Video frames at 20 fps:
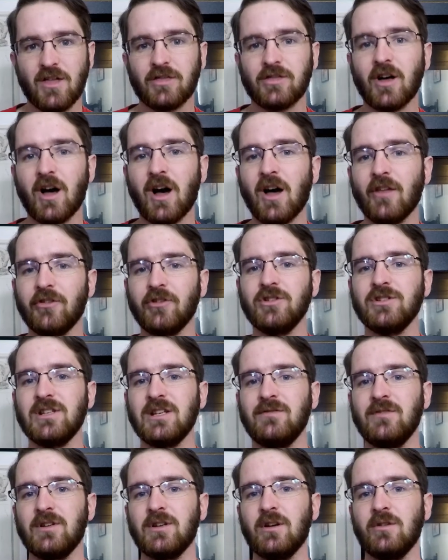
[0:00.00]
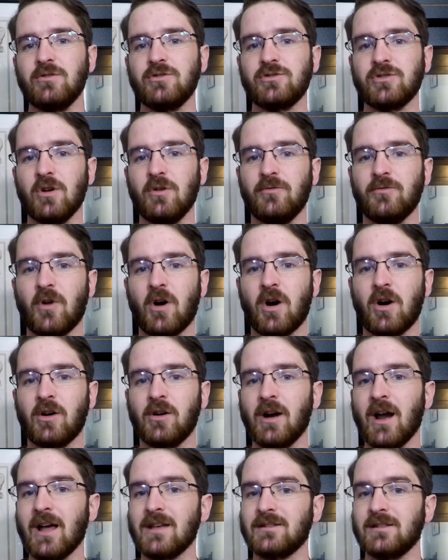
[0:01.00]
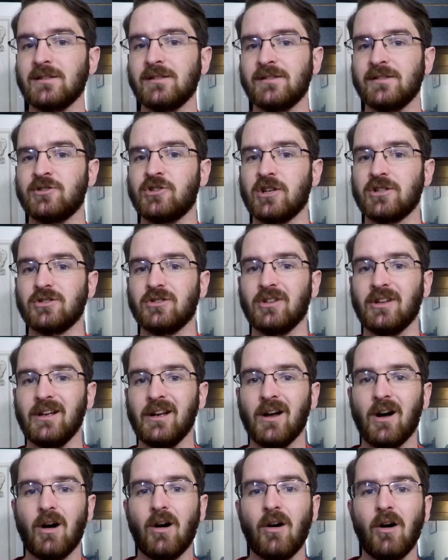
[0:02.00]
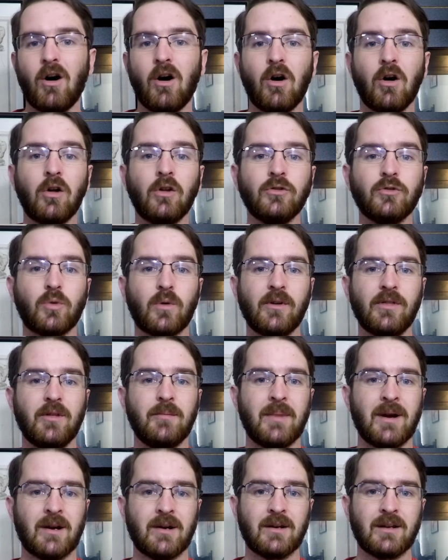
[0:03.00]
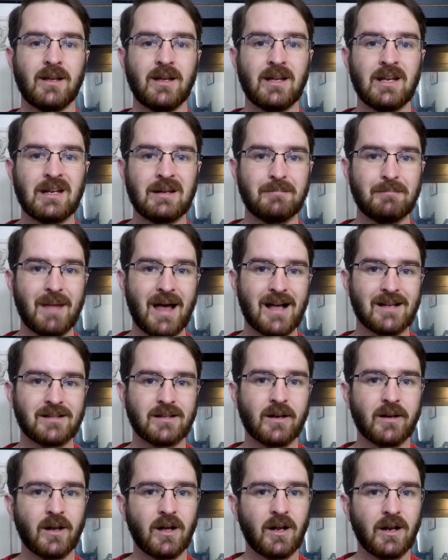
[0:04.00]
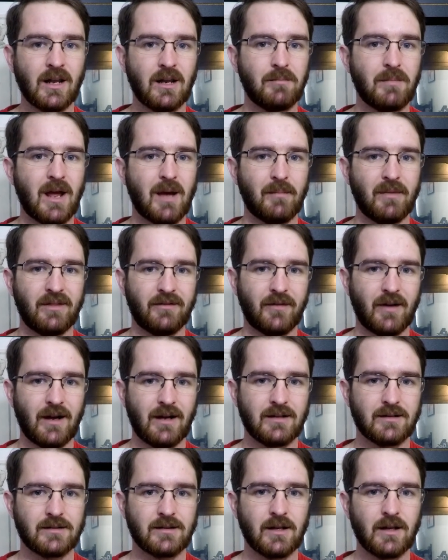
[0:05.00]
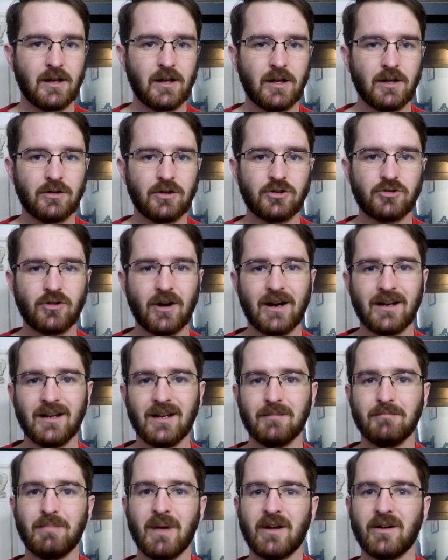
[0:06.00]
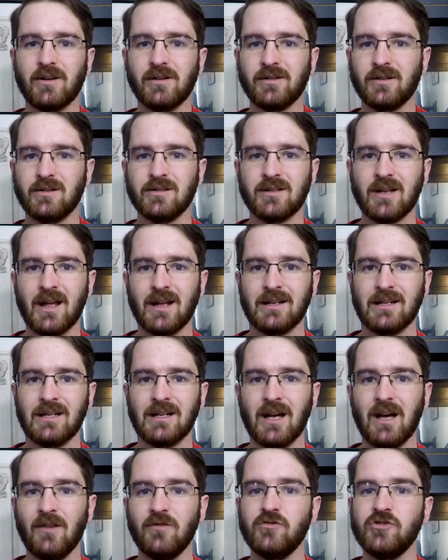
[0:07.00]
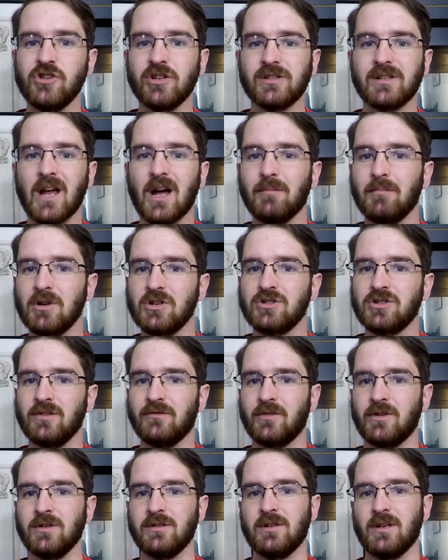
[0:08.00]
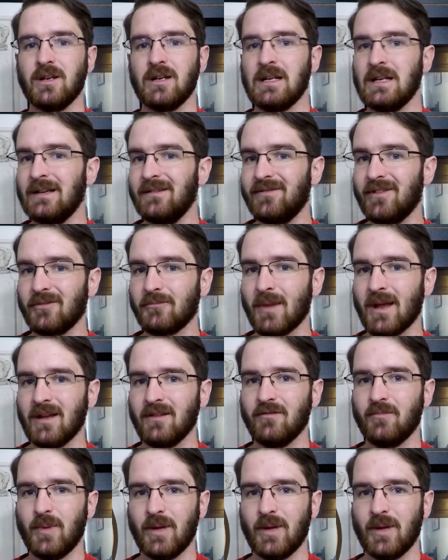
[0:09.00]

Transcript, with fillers: The authors even go so far as to suggest looking at all North American mastodon and mammoth finds, to try and get a better understanding of just how much diversity there may have